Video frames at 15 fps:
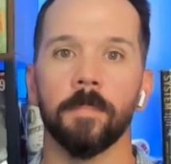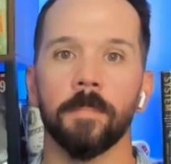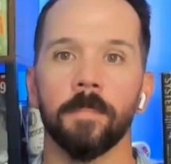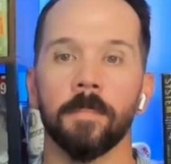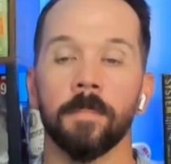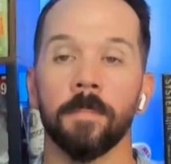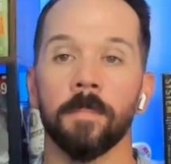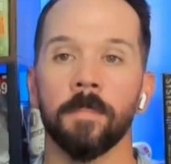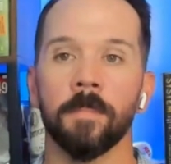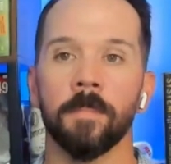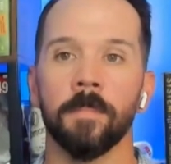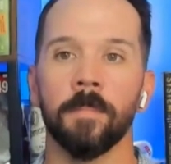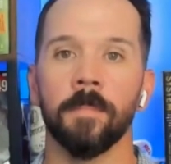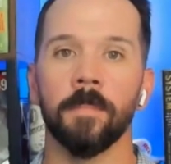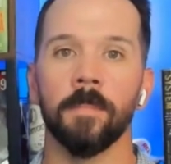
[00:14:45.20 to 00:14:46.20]

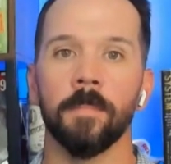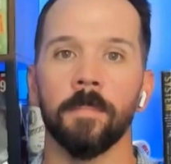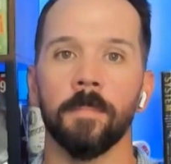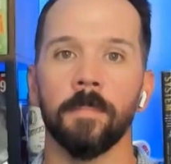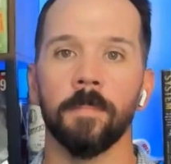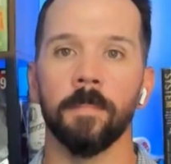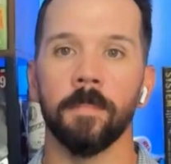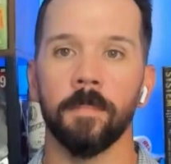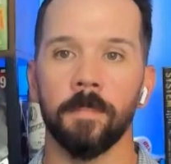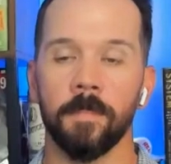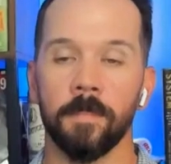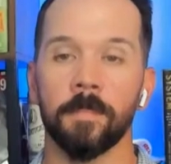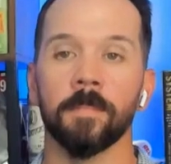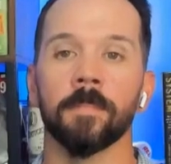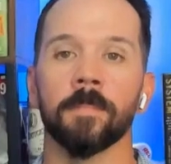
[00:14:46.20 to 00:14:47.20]

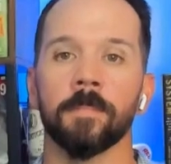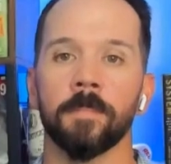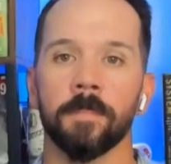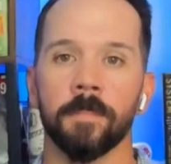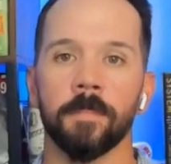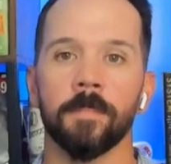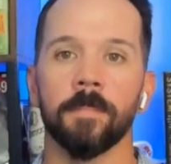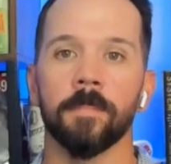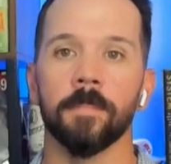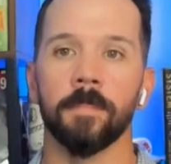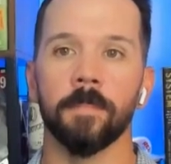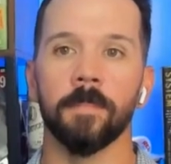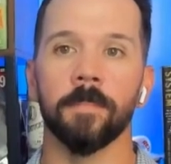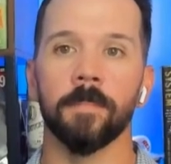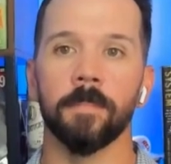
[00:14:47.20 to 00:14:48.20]

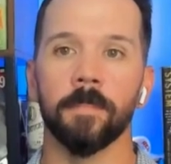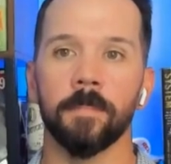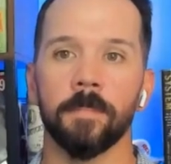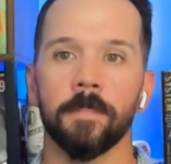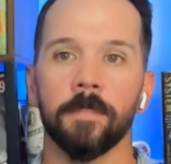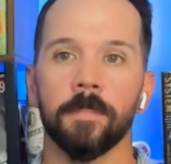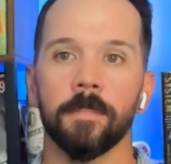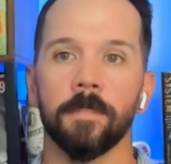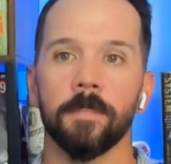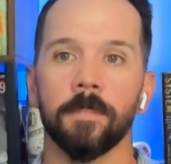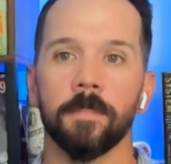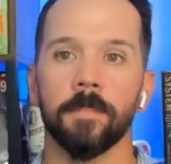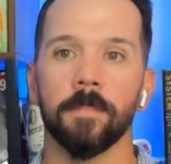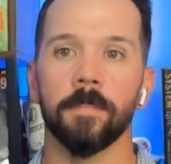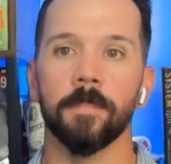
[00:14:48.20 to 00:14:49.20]

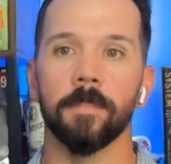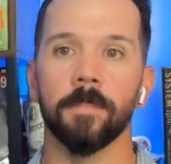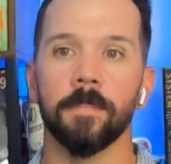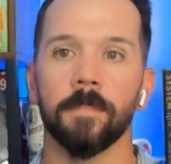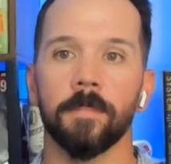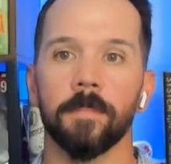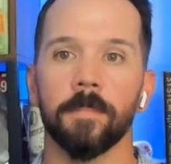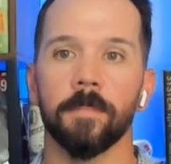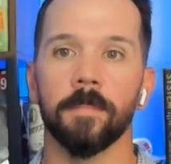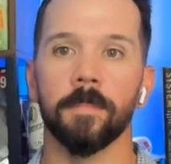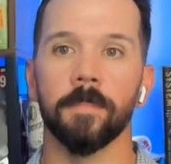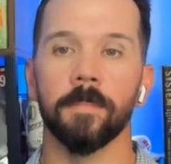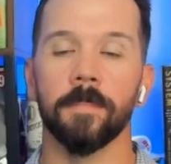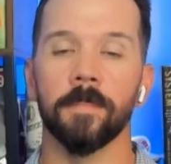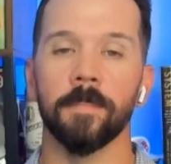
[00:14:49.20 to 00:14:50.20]

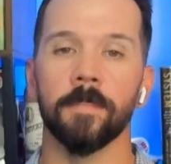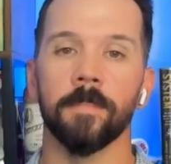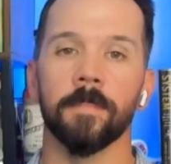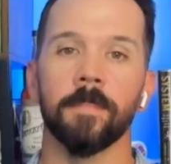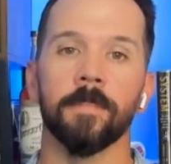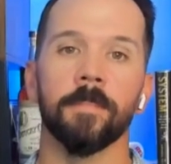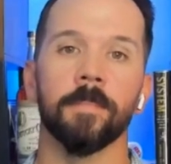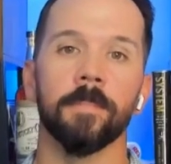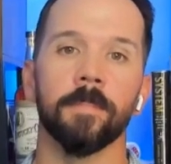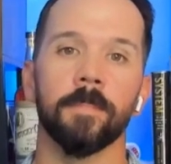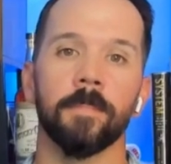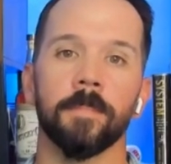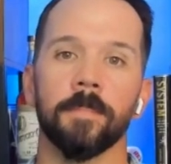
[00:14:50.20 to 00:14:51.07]
No words are spoken by the person on screen.